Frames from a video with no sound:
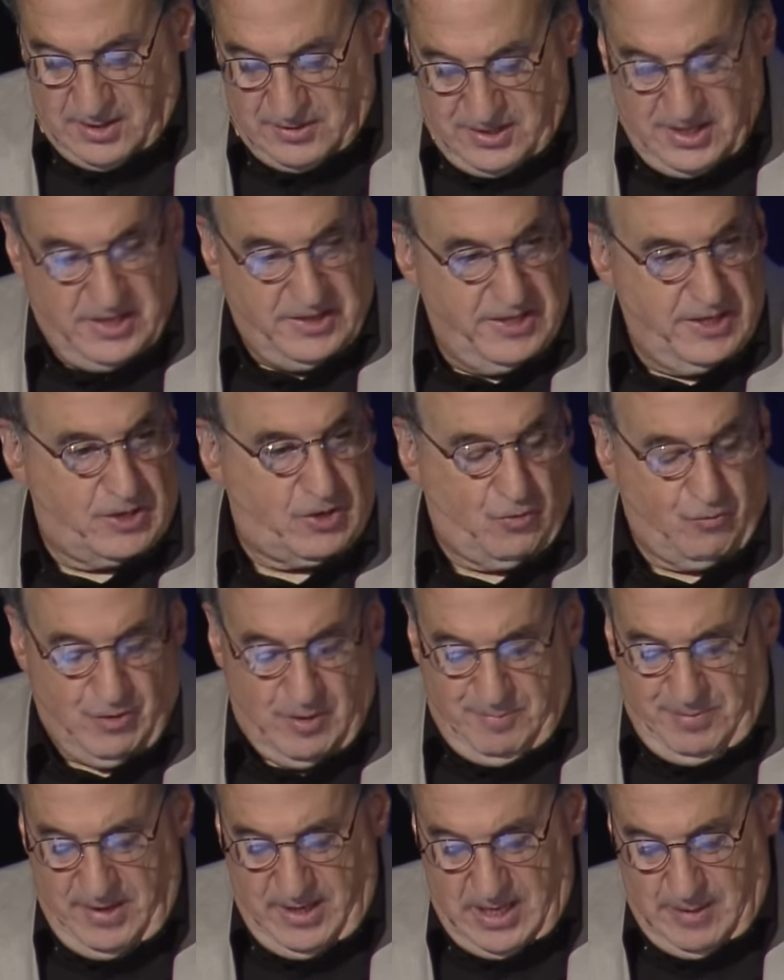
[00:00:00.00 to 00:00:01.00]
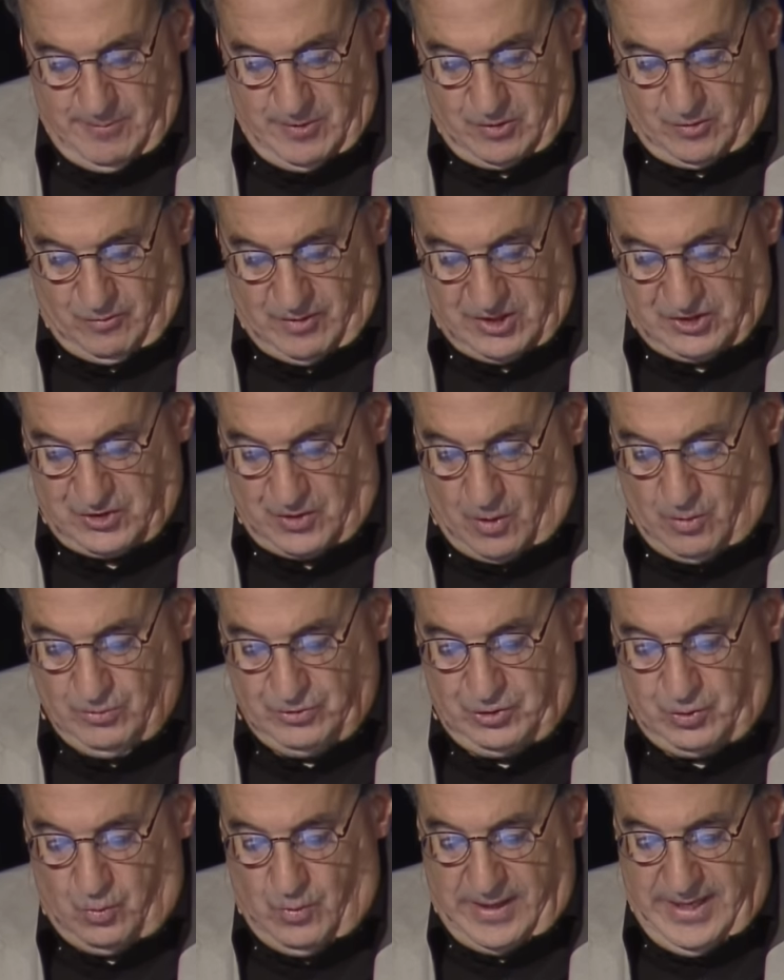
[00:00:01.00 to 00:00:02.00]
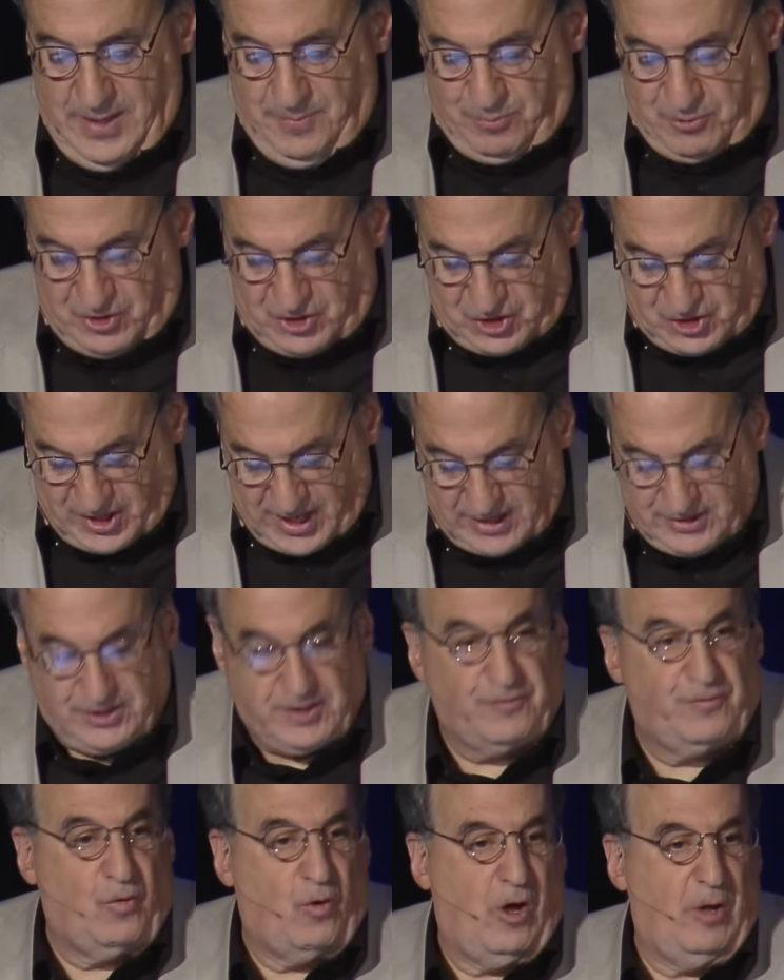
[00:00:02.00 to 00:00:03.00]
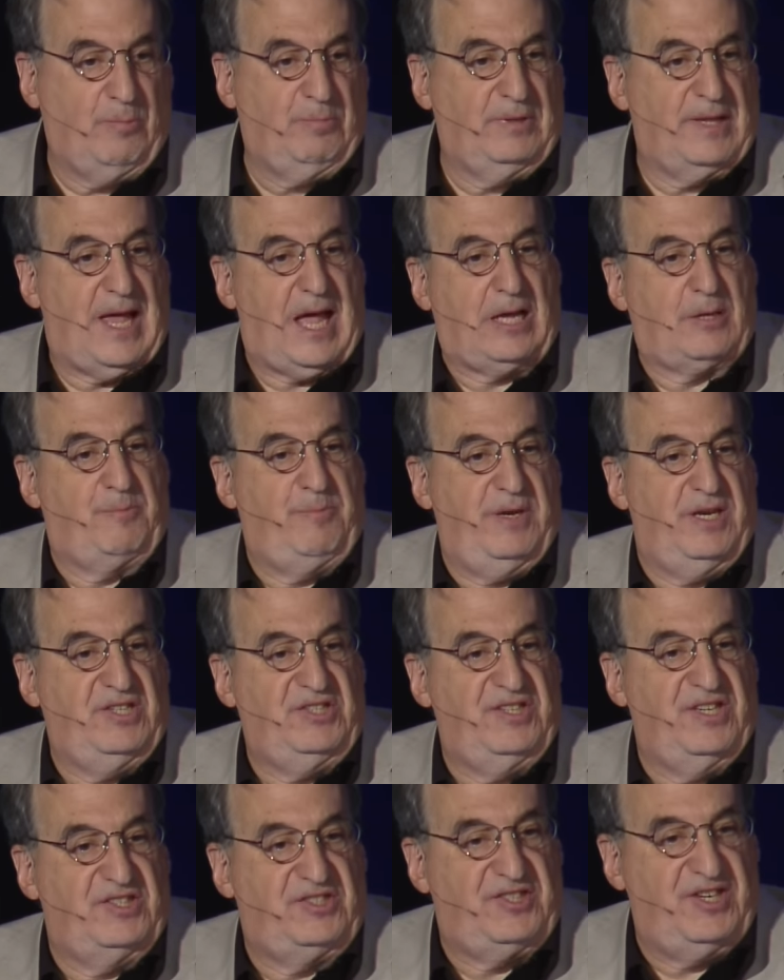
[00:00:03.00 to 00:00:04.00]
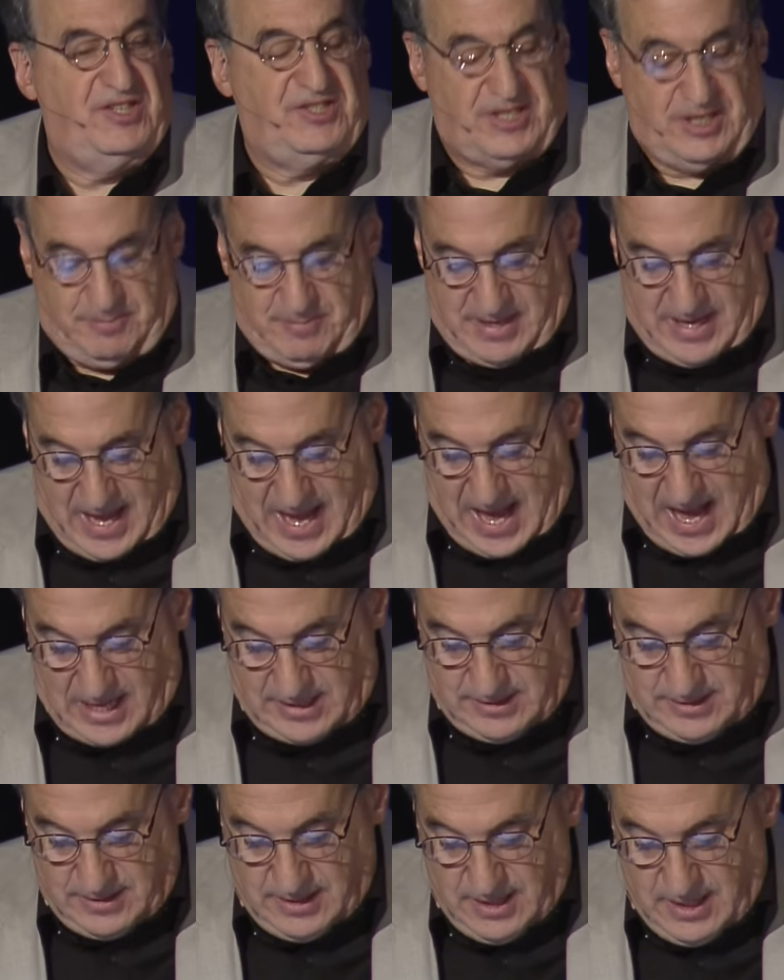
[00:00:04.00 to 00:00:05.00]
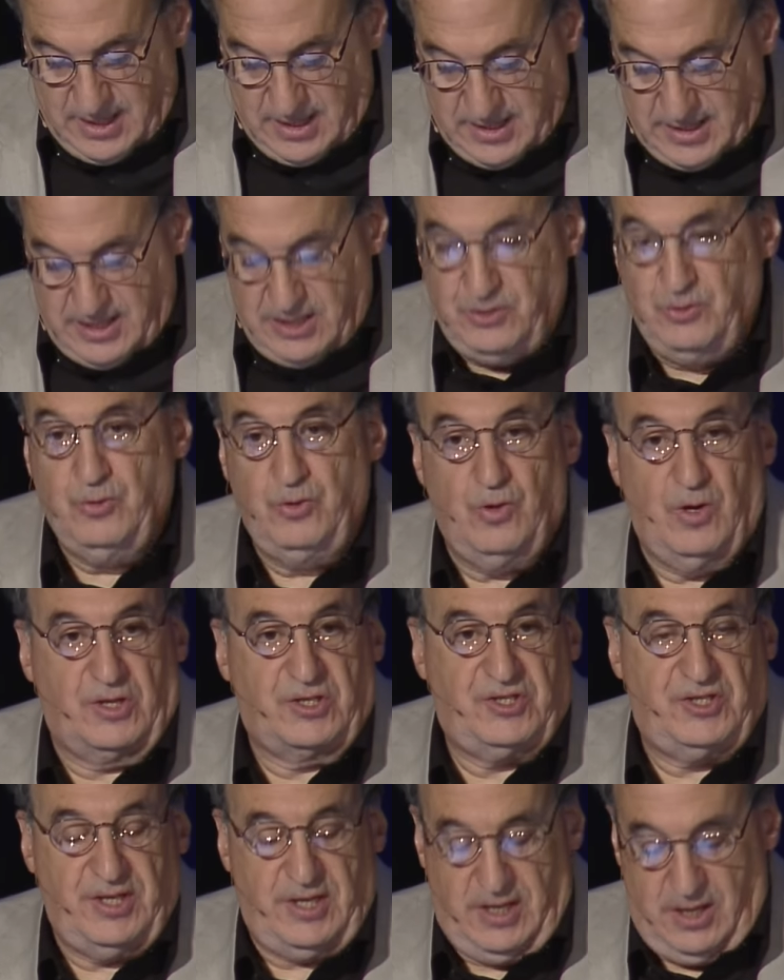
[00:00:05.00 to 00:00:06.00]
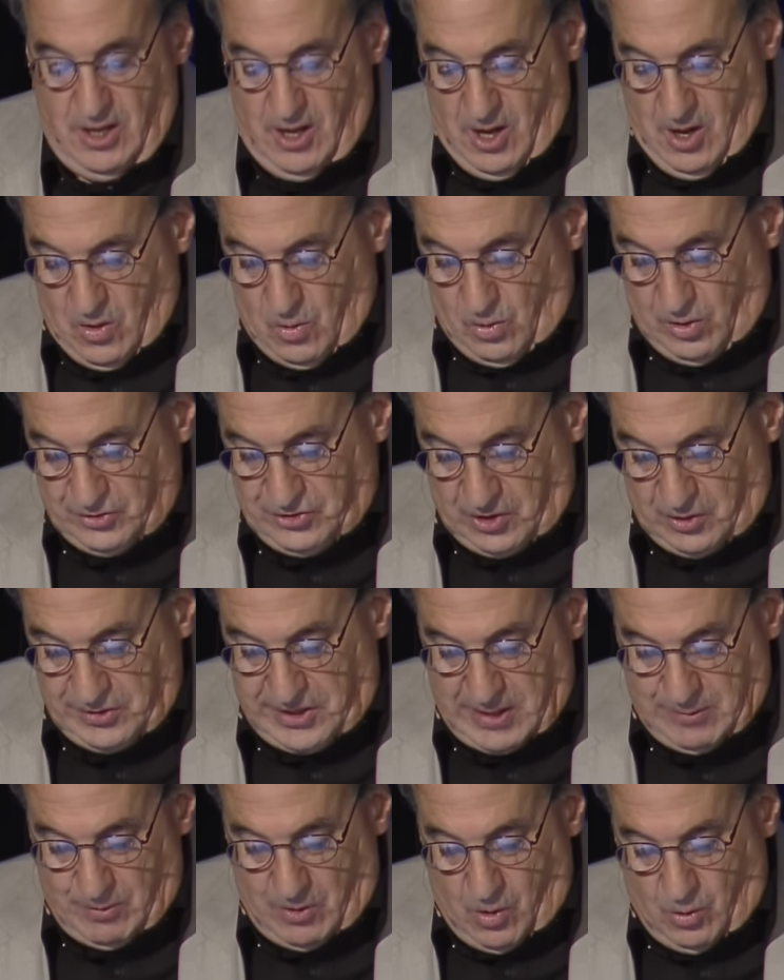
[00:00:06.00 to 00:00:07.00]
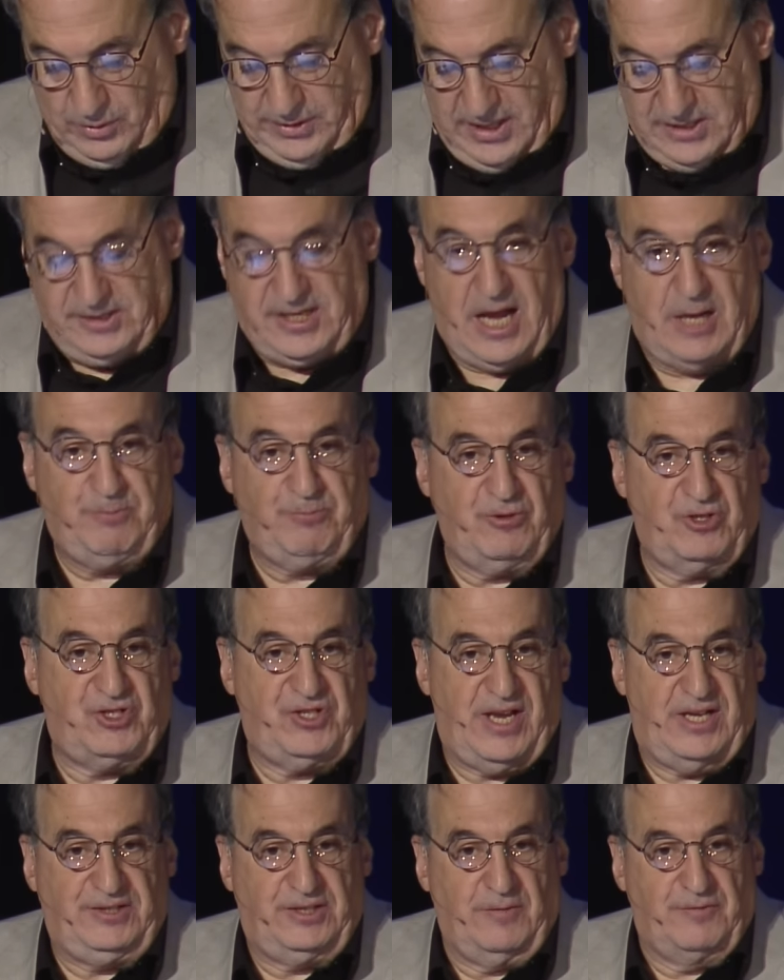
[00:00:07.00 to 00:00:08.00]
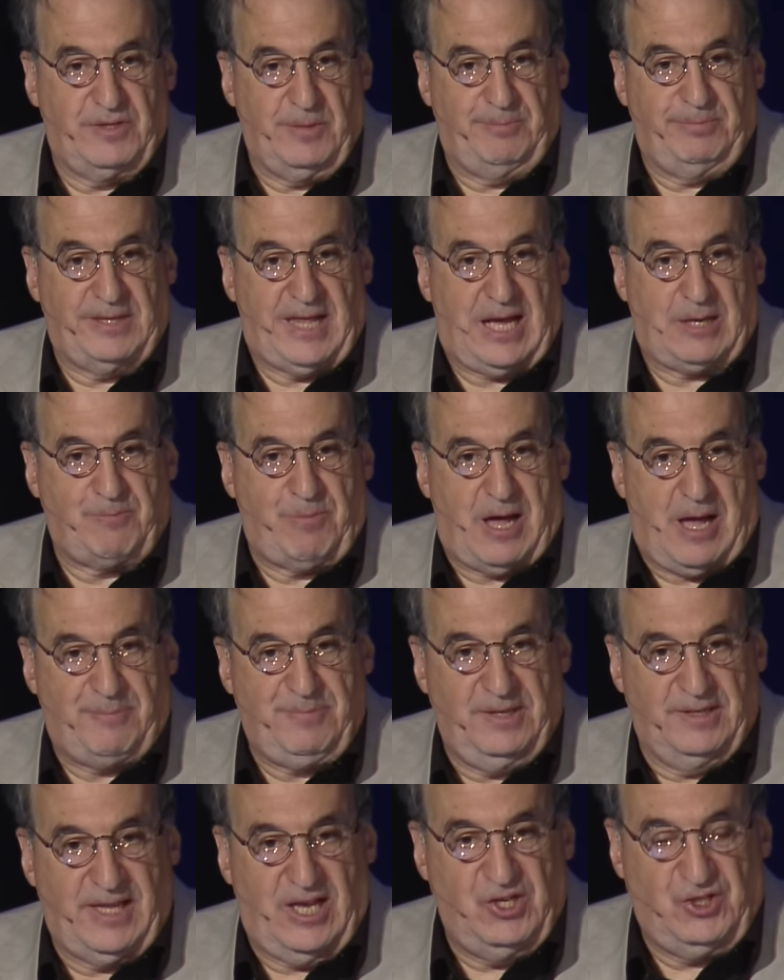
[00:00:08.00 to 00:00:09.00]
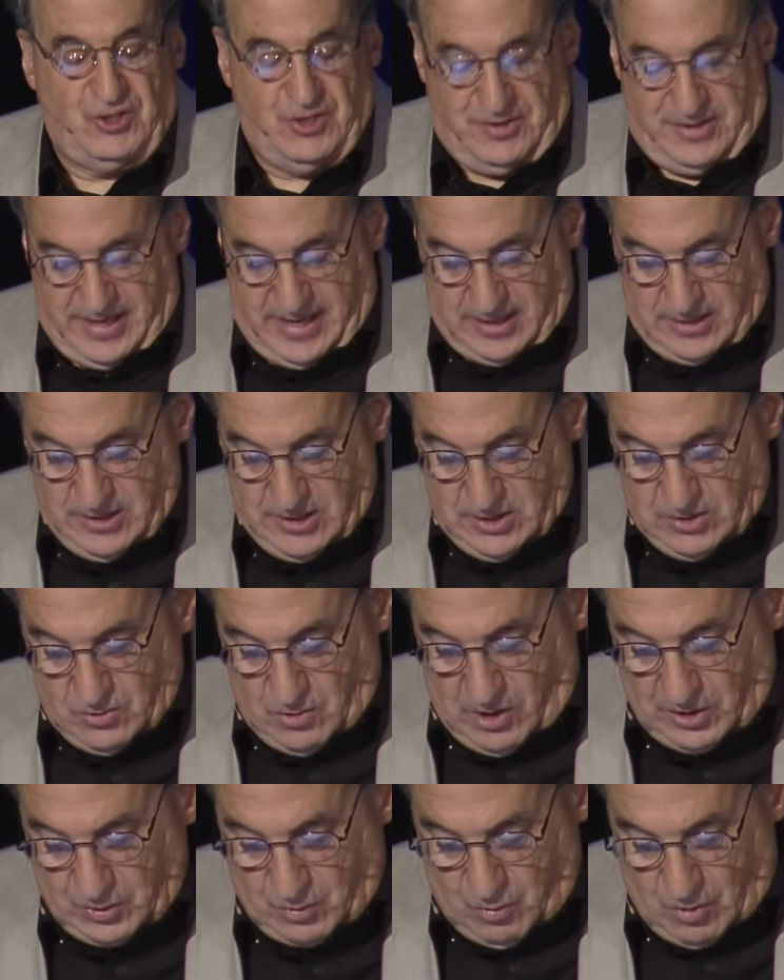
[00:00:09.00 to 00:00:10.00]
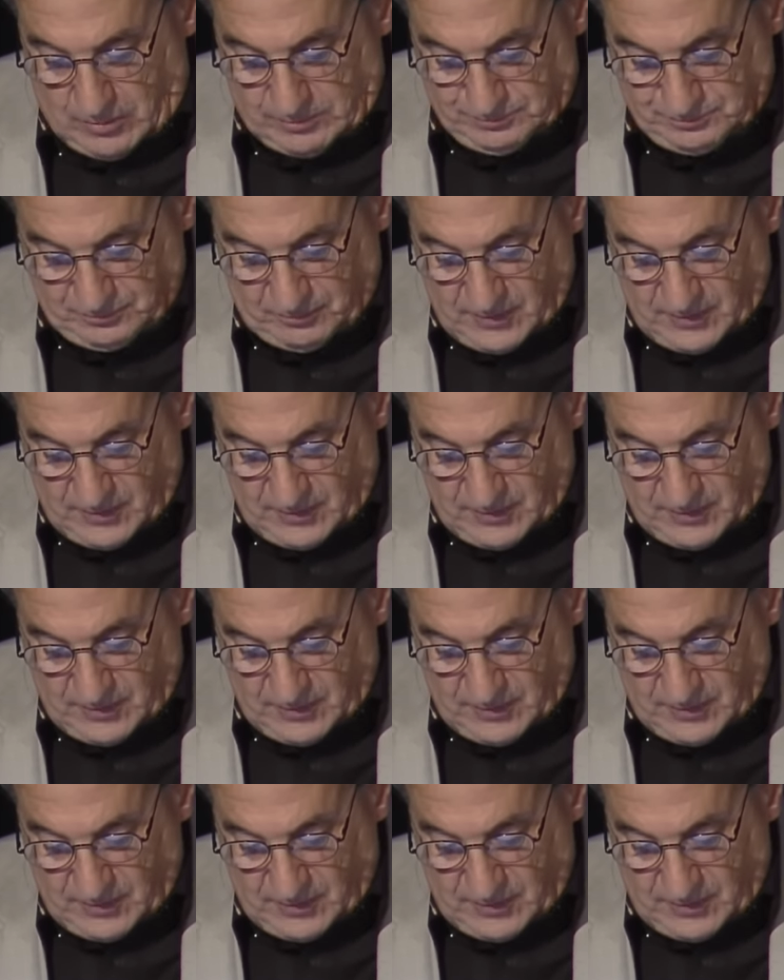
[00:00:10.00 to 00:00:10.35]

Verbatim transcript: the Caribbean immigrants owned 20% of all black businesses in Manhattan in New York City, although they were only 10% of the black population there, unquote.